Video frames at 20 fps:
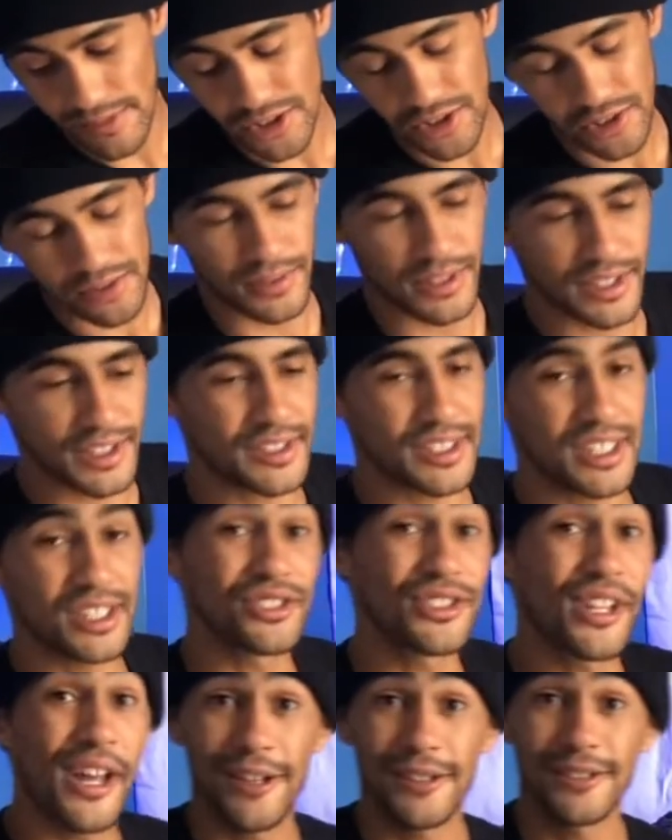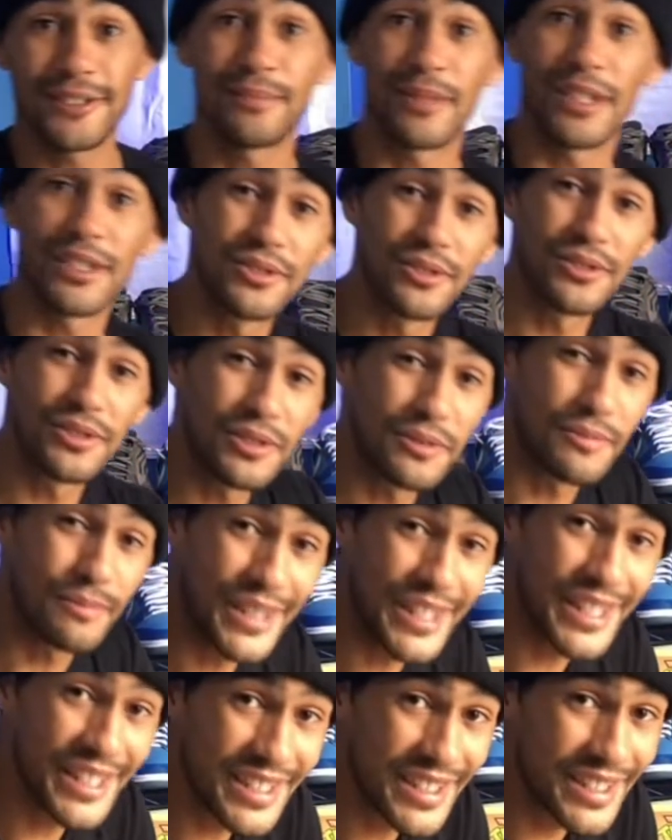just want to say shout out to my social
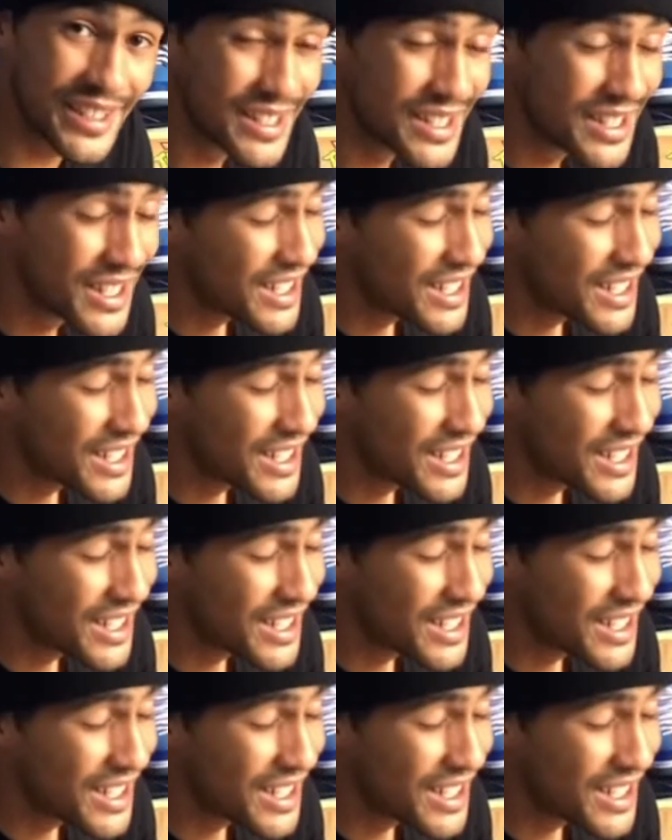media.